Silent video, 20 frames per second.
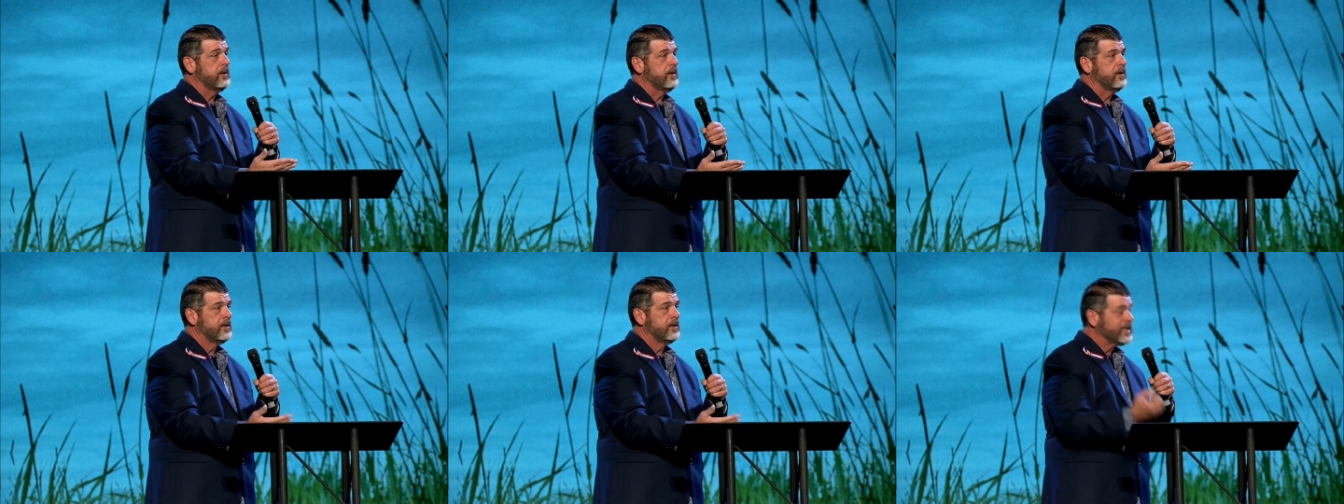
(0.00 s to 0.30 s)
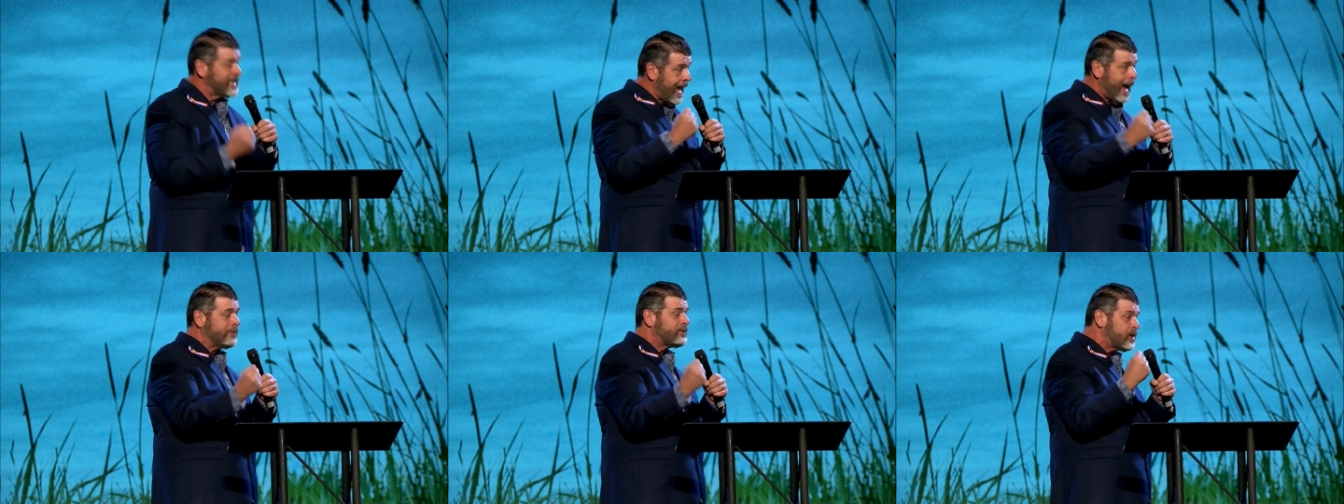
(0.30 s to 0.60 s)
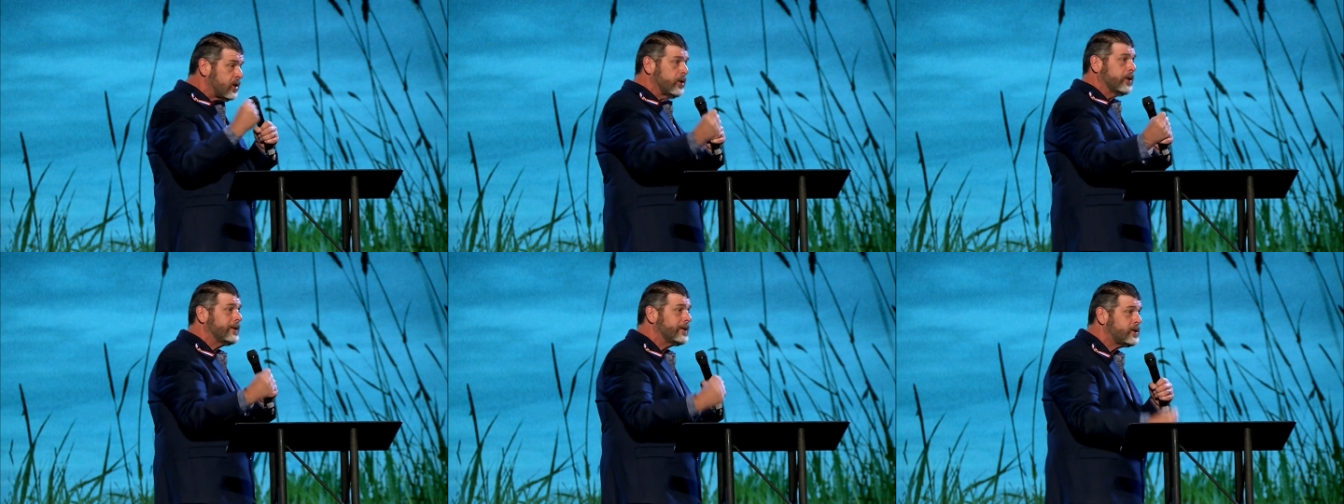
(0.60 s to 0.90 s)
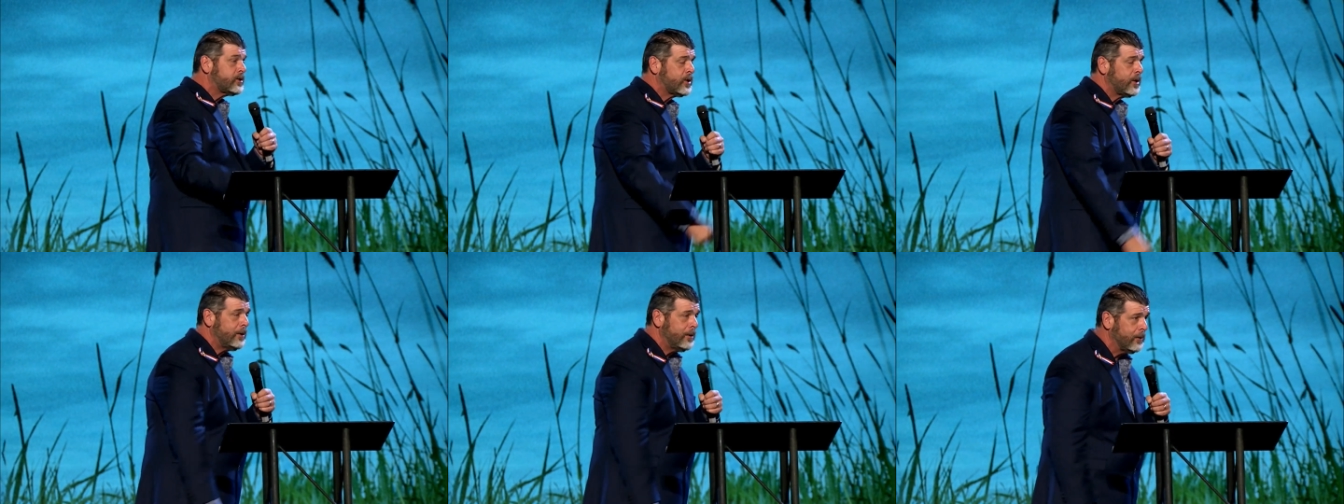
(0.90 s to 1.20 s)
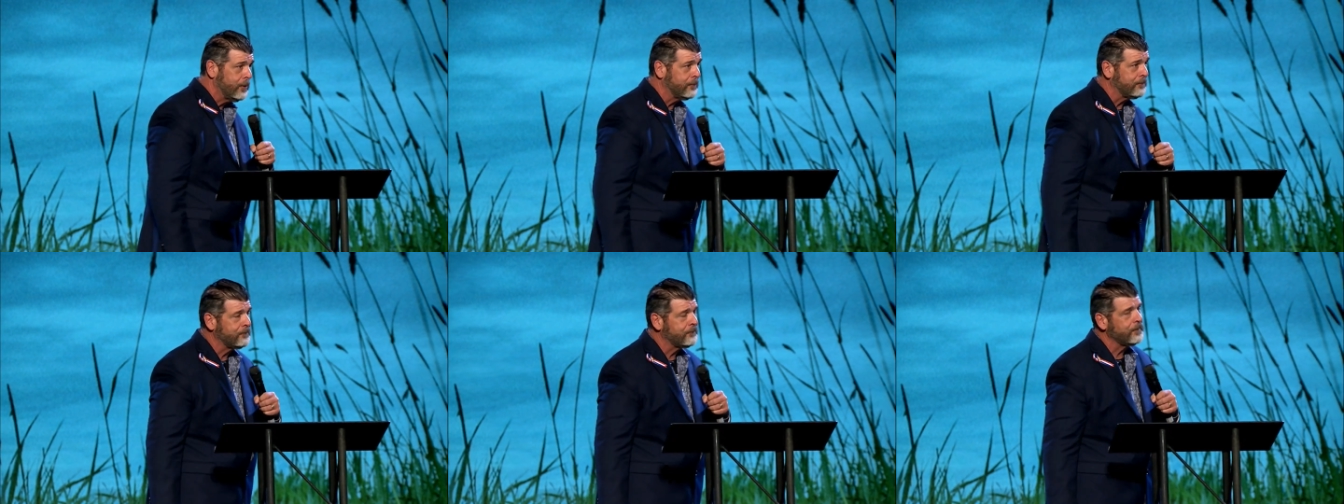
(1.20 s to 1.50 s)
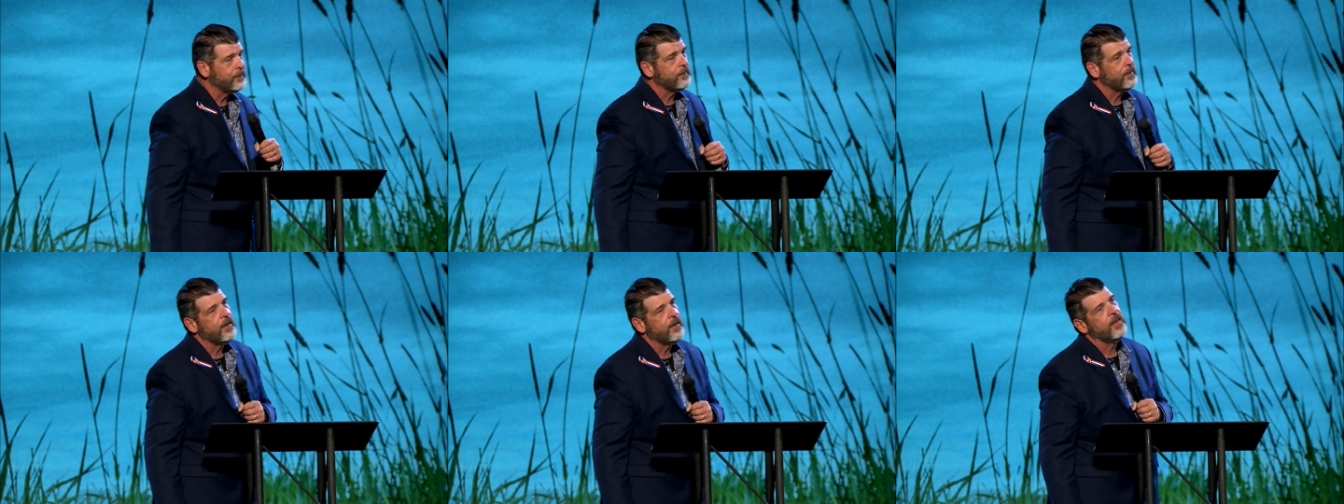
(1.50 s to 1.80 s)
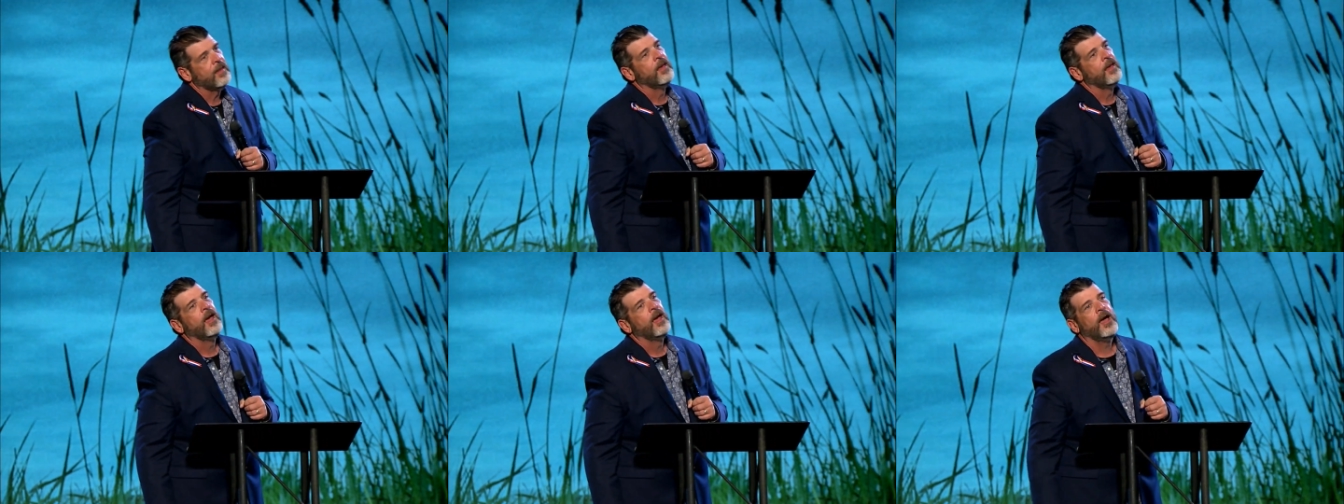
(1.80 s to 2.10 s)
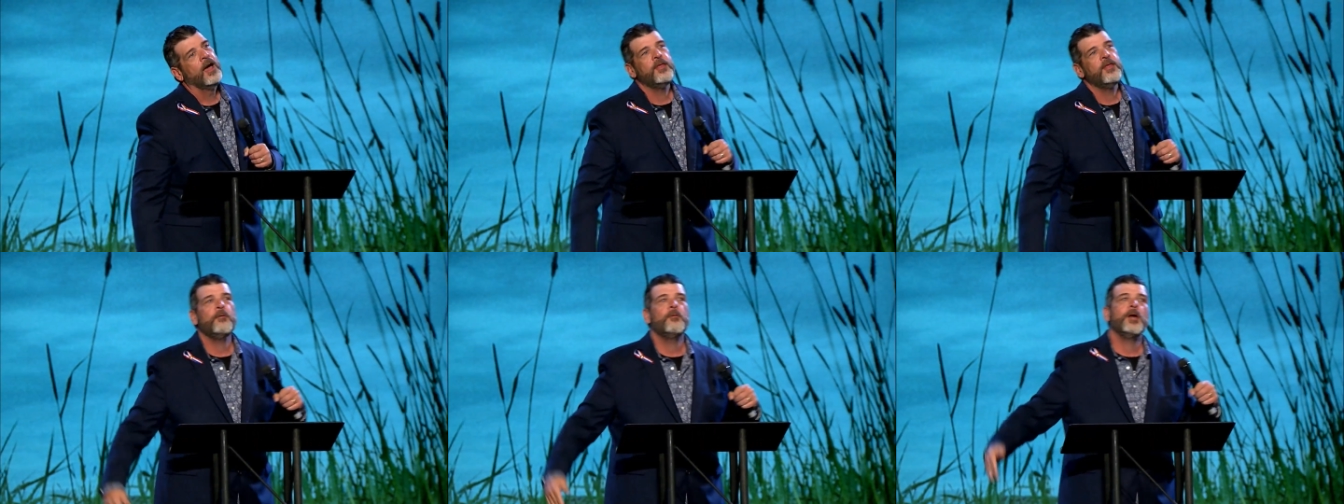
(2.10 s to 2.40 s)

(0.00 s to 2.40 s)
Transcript: It's absolutely true. And then